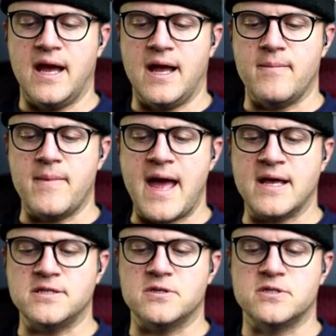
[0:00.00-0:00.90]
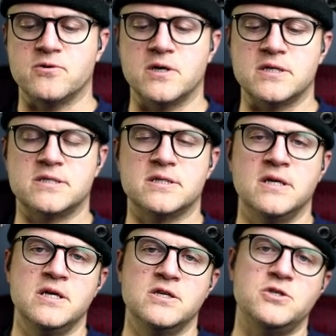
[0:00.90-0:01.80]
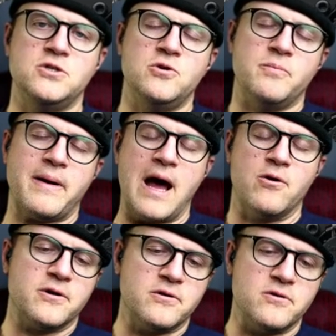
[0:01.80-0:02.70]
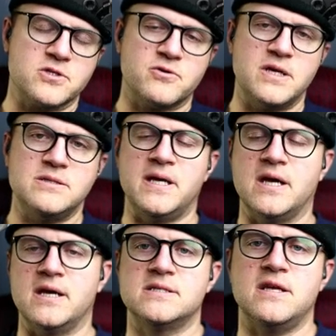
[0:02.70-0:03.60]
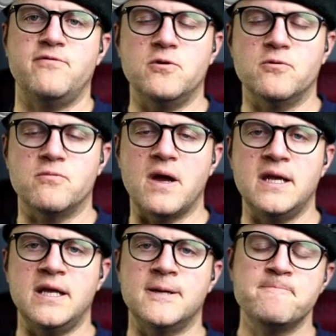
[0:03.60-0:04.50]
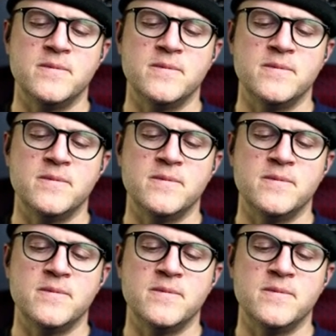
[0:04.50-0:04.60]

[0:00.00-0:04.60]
as your source to power those screens, because if you're running